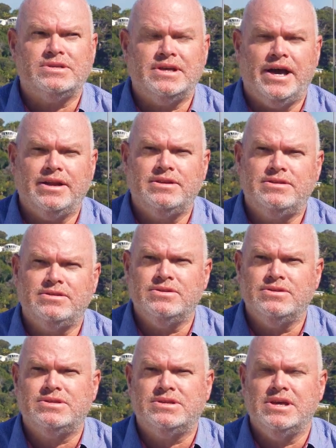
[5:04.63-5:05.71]
starting
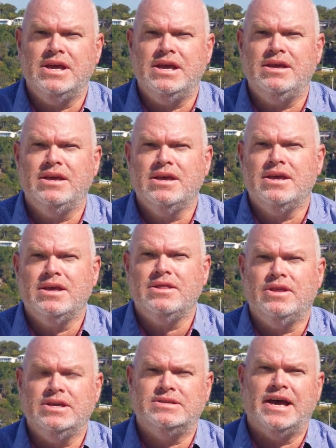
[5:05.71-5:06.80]
to see
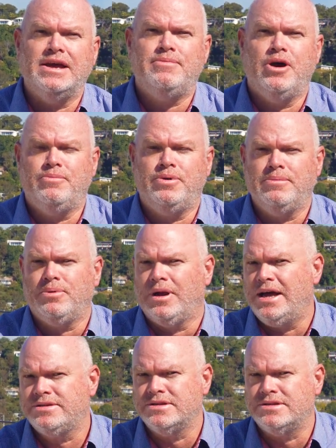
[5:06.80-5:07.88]
these day boat people
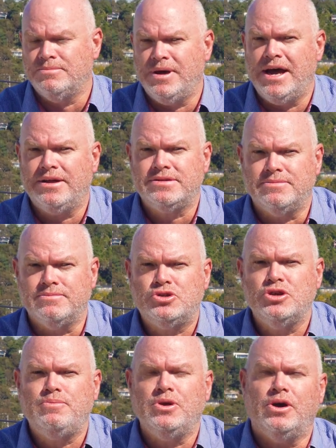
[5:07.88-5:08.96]
ask us about some
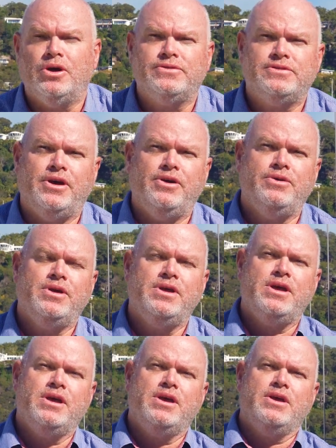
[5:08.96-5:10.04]
super yachts. So
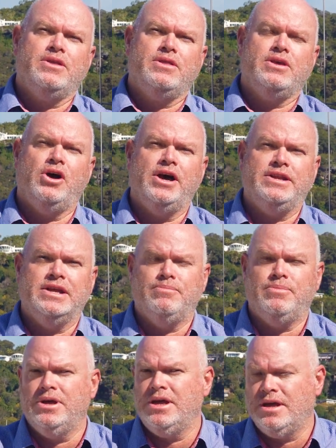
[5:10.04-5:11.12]
The idea
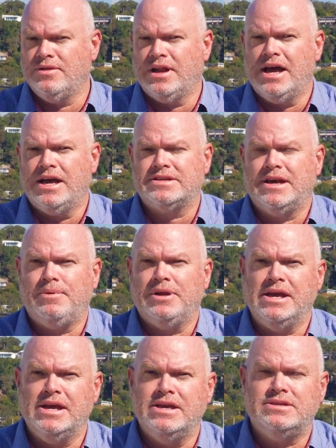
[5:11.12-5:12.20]
being in the last couple of
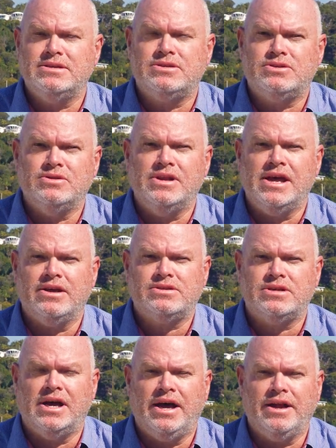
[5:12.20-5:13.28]
years is to now
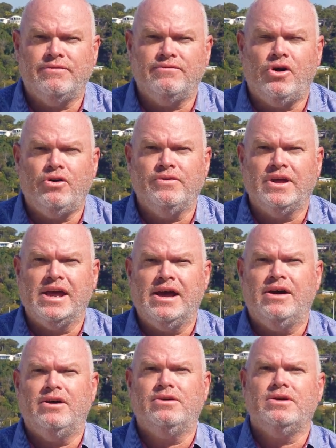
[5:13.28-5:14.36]
start involving
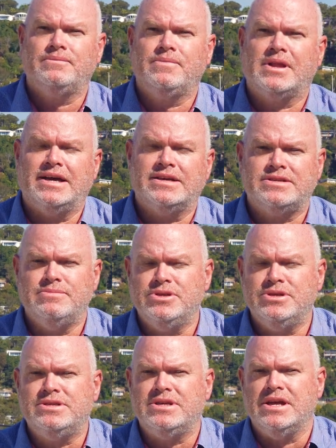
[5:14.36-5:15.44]
our
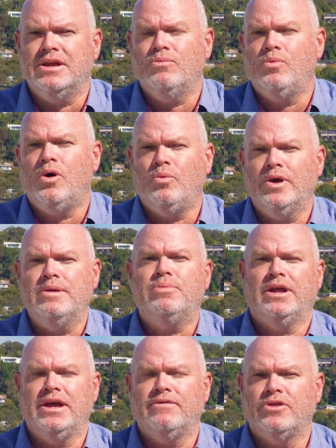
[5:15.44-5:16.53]
customers in what we
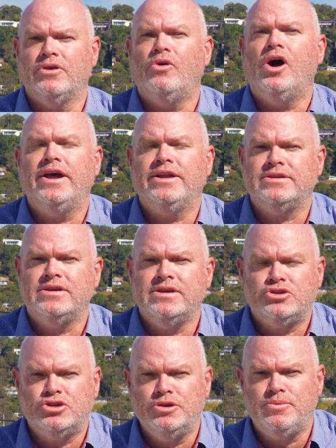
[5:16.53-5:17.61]
believe are the right
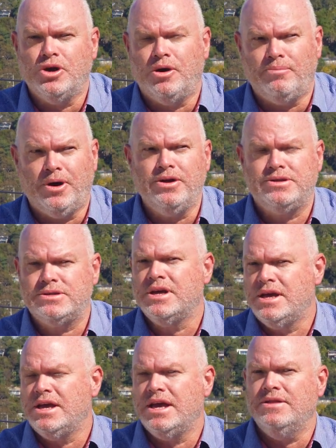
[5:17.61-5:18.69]
super yacht boats.
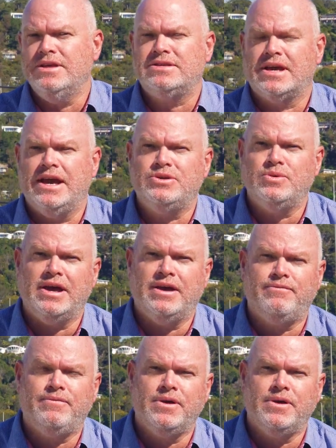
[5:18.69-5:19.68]
In this case we have